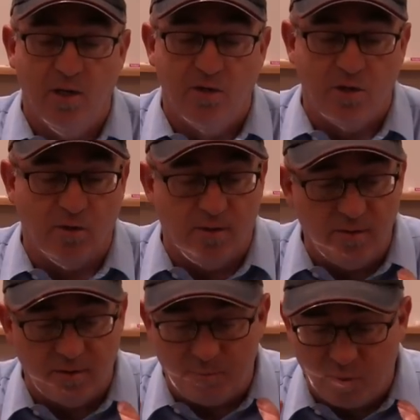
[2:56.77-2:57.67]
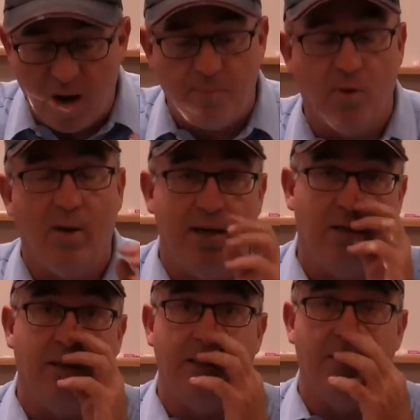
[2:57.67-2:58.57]
So the proper way to
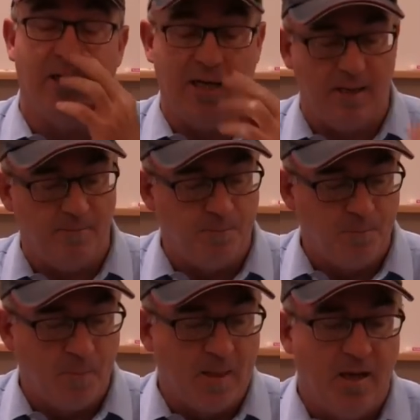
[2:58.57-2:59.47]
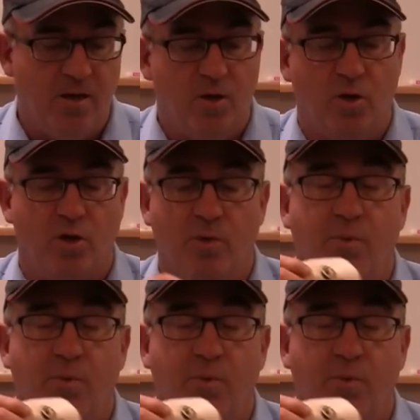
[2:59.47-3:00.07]
clean your kit, you